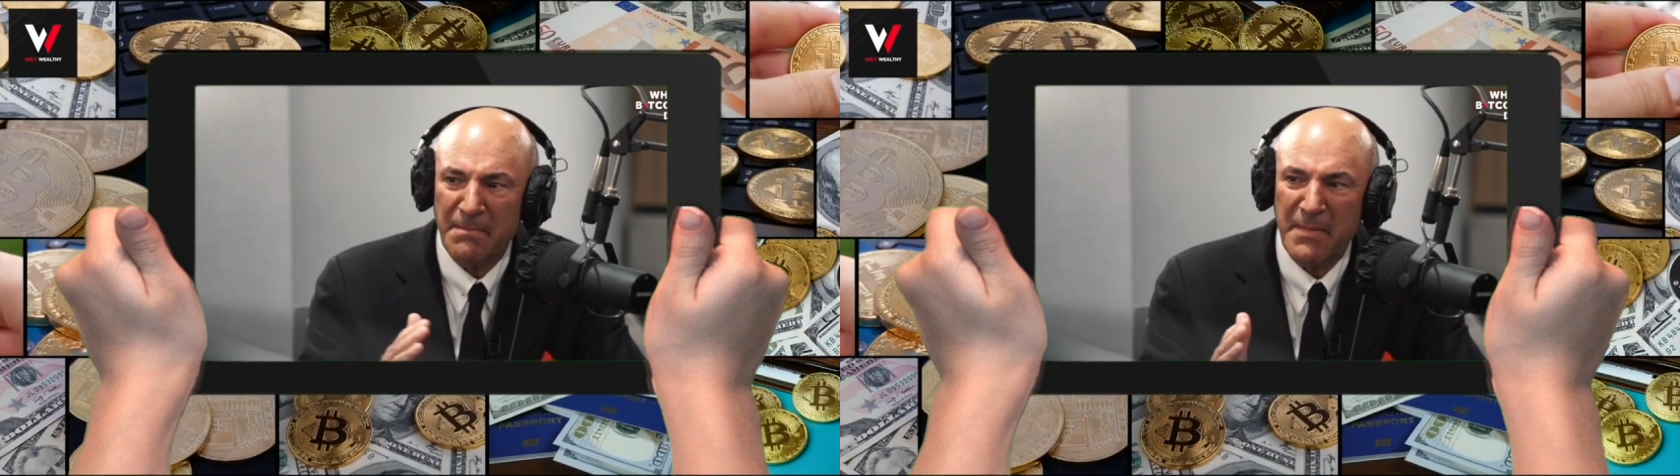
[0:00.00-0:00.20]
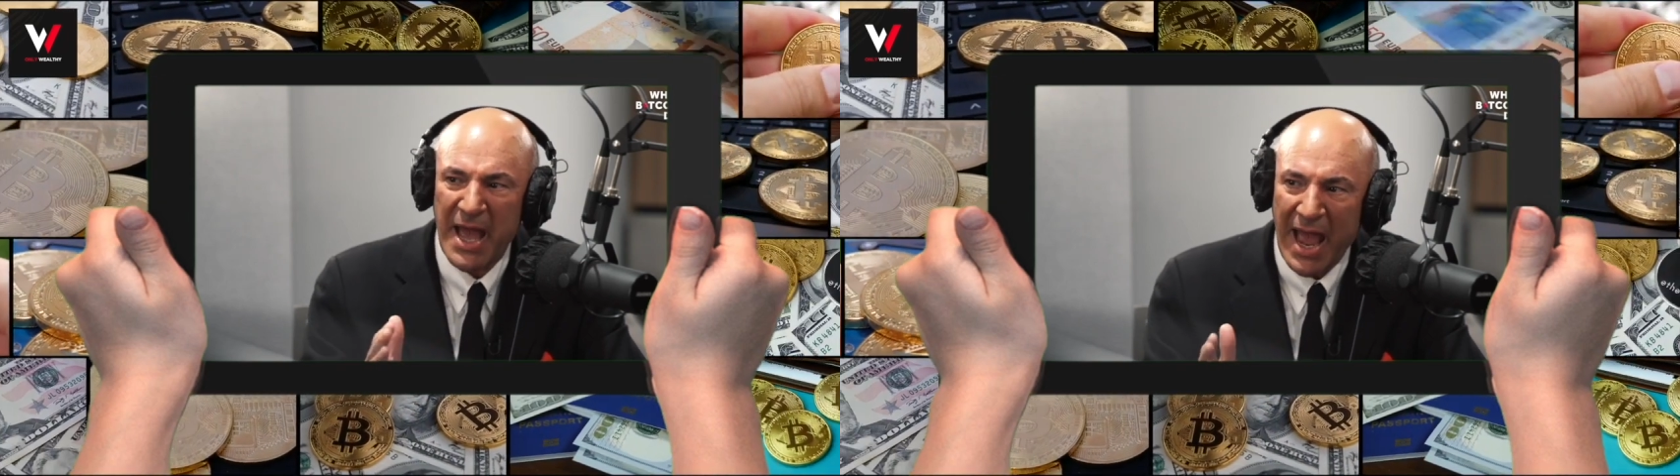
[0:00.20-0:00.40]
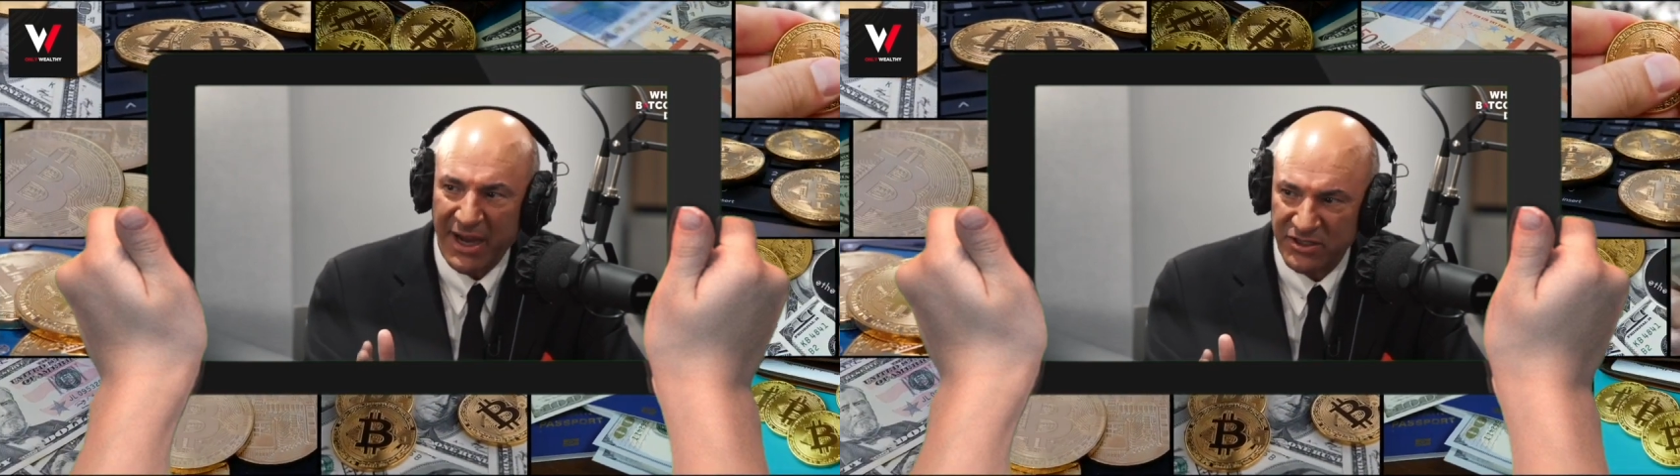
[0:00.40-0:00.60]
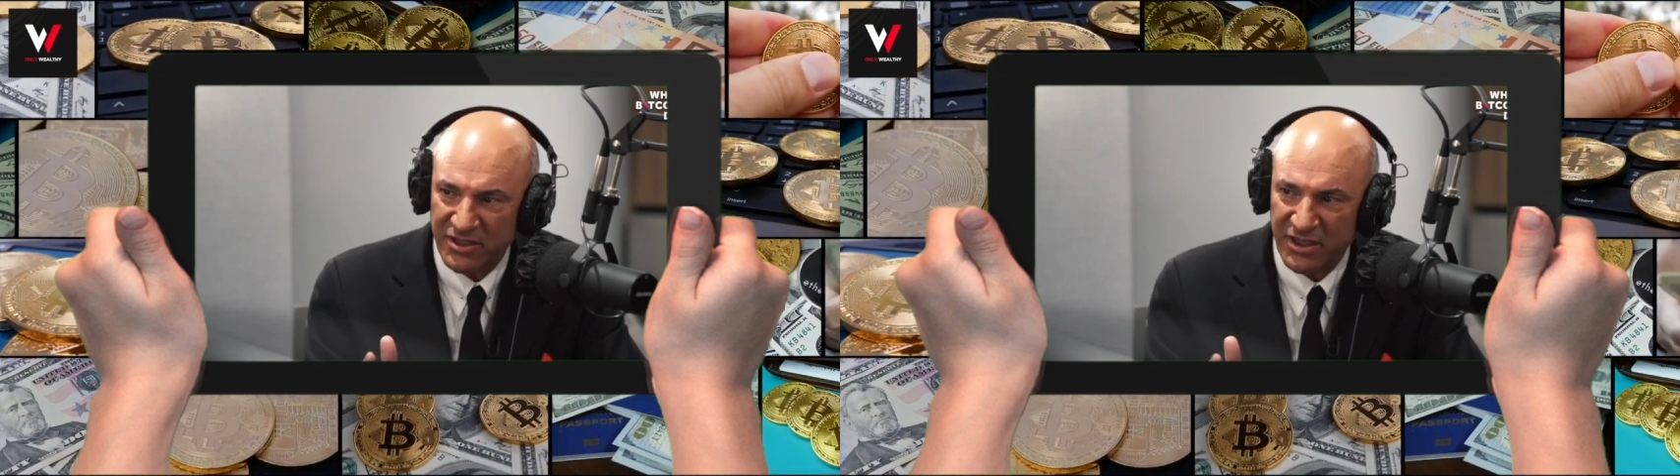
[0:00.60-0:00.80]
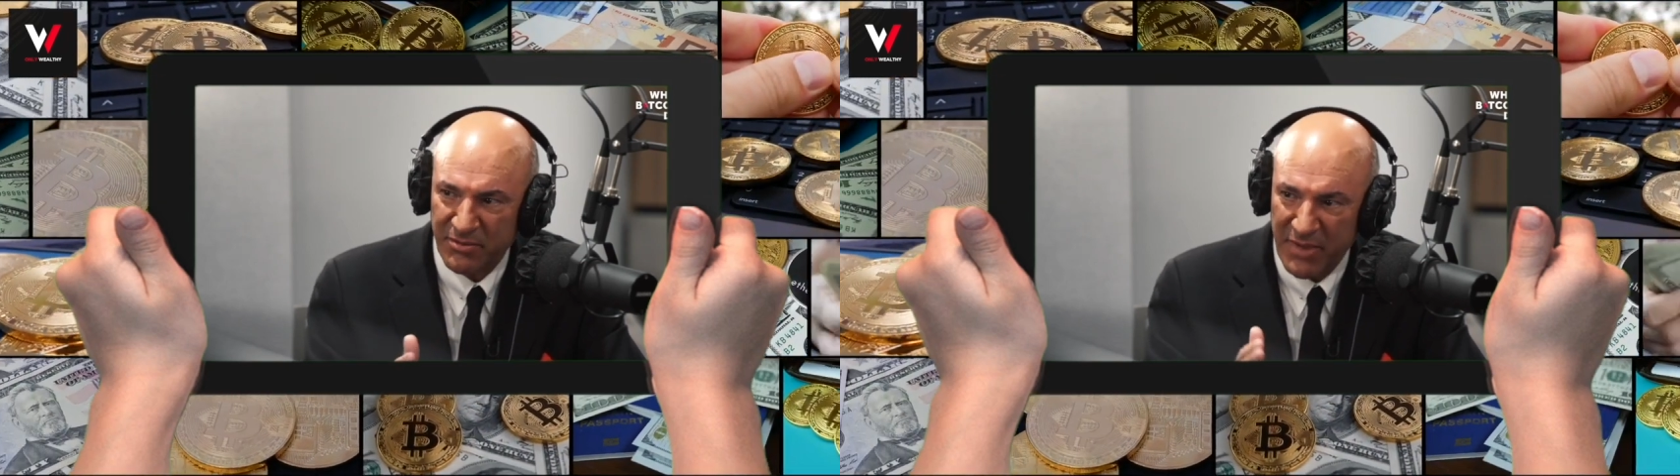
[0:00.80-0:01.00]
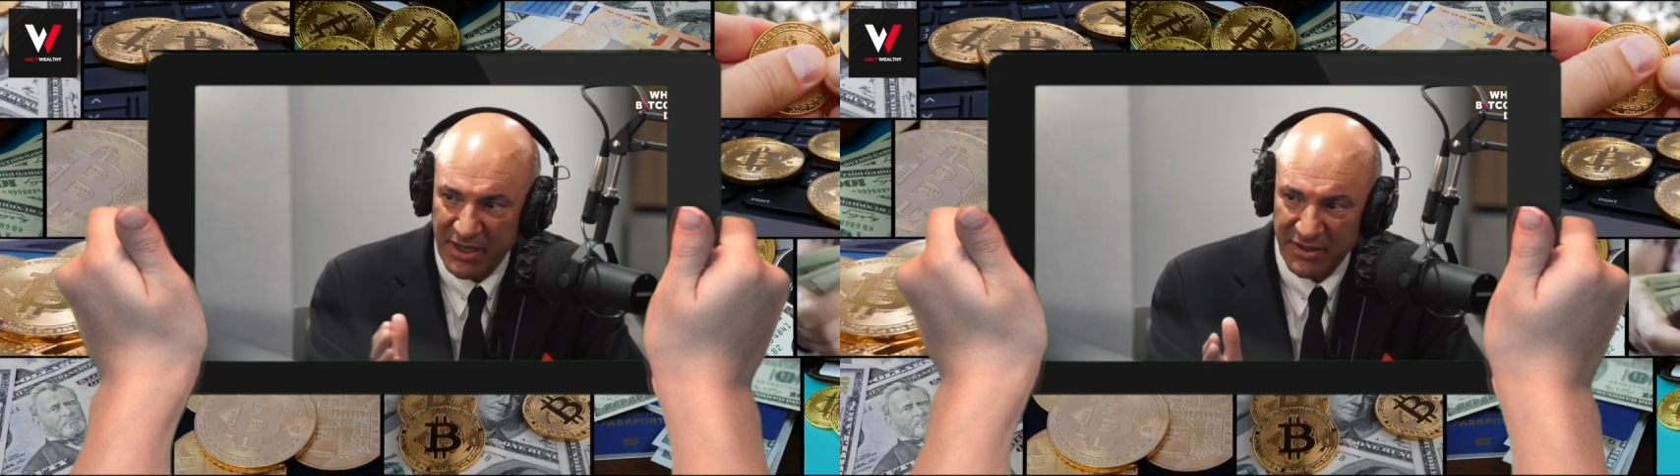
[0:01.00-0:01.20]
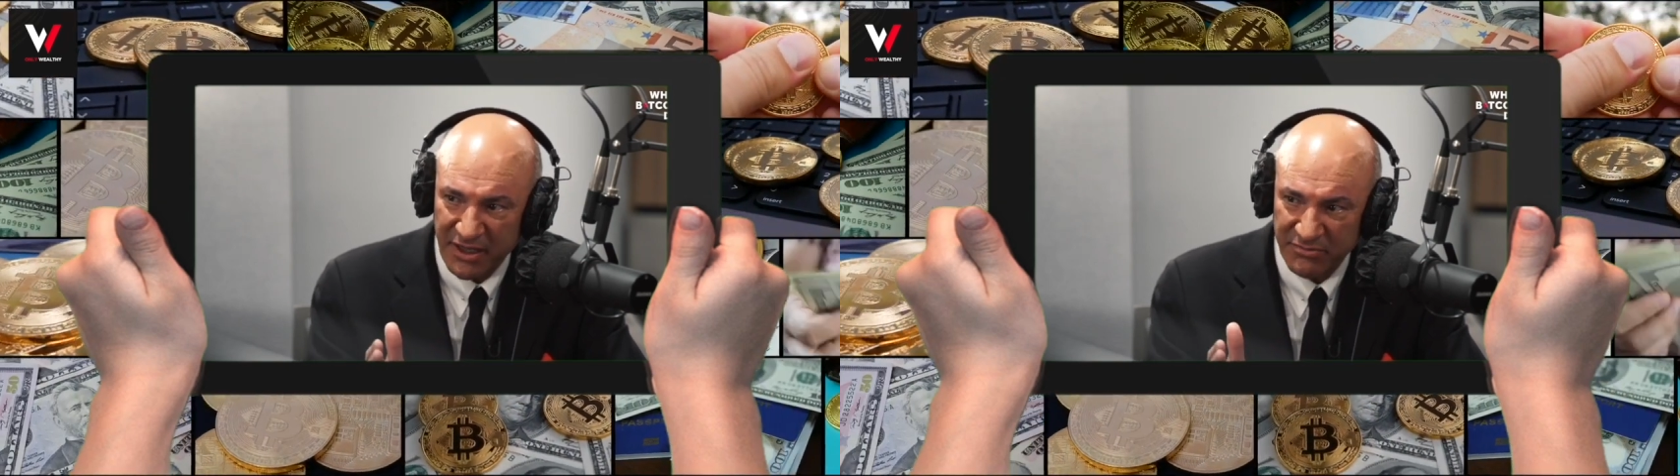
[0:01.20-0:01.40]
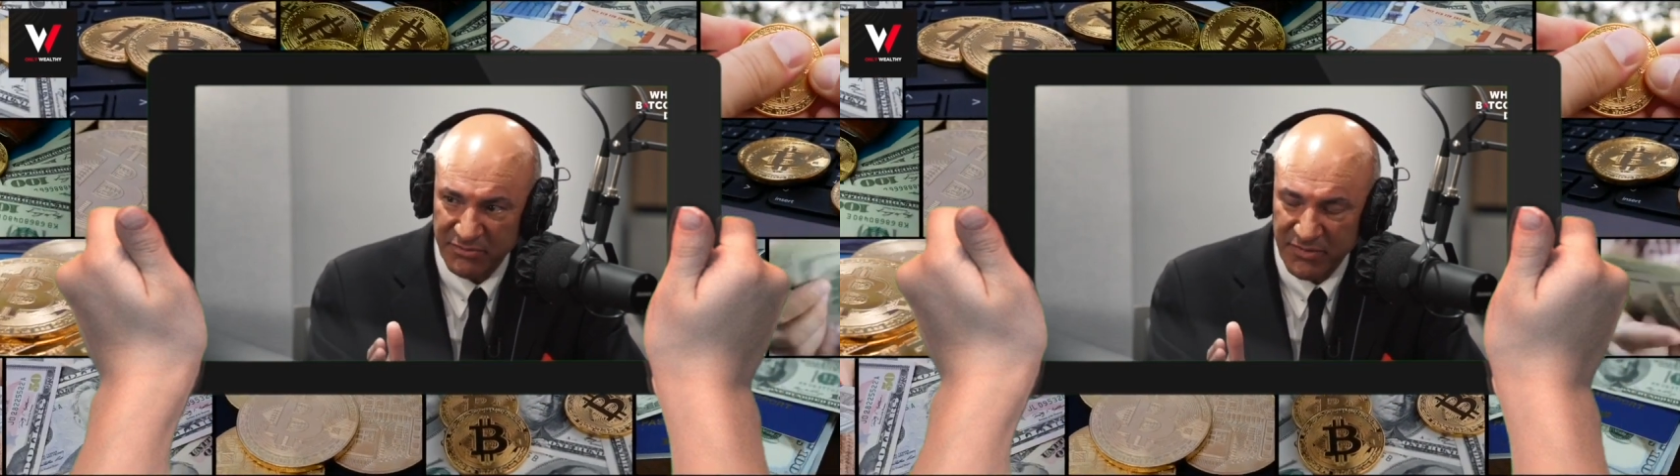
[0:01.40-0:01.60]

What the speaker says: max in a mandate.